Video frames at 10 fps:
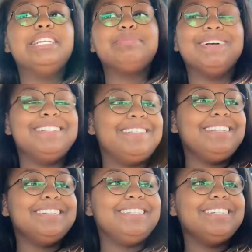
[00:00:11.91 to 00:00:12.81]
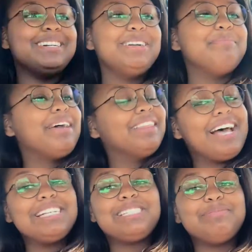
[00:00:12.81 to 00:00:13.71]
It's my senior year, my
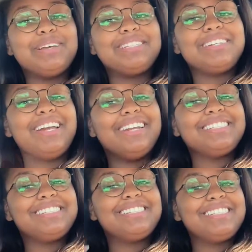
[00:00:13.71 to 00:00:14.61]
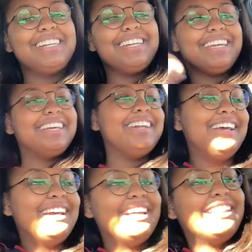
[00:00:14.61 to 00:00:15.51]
last semester, and it's sitting
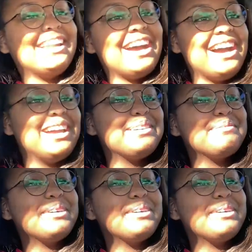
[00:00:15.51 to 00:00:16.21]
in that I am